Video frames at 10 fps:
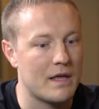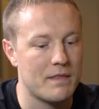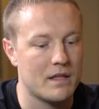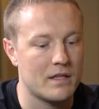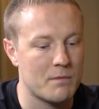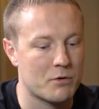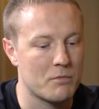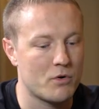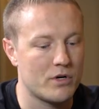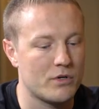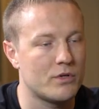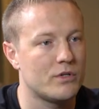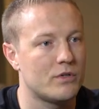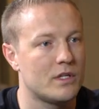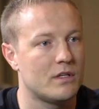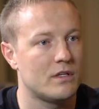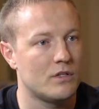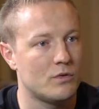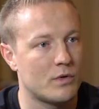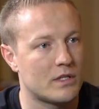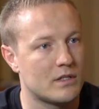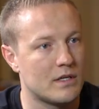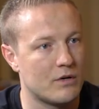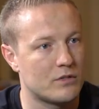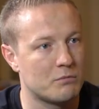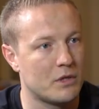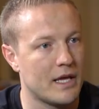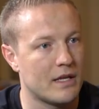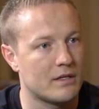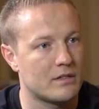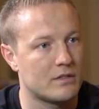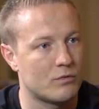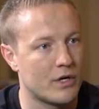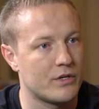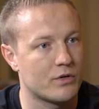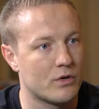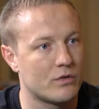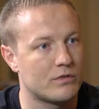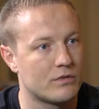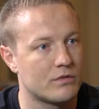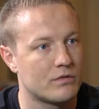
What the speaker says: And then they promoted you, and you went out to Blaine to run your own